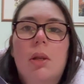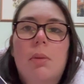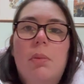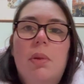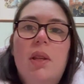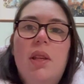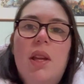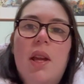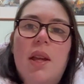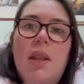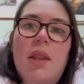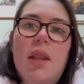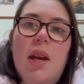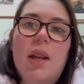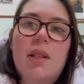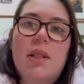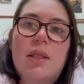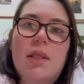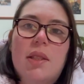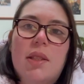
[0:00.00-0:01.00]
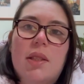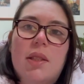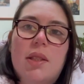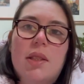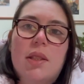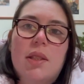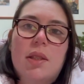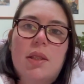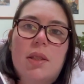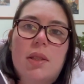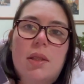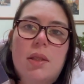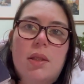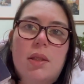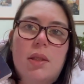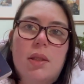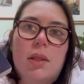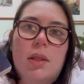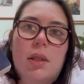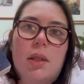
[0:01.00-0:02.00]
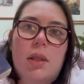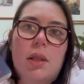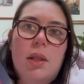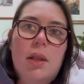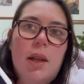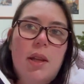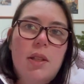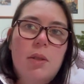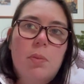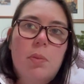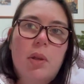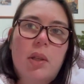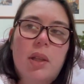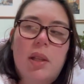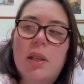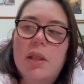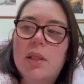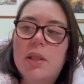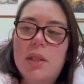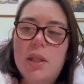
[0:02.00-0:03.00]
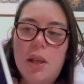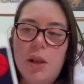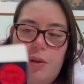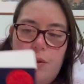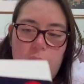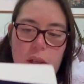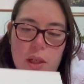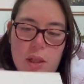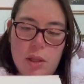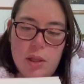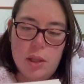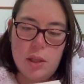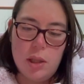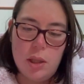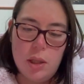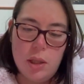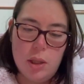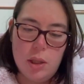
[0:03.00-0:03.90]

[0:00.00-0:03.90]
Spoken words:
But yeah, that's the next book in the series.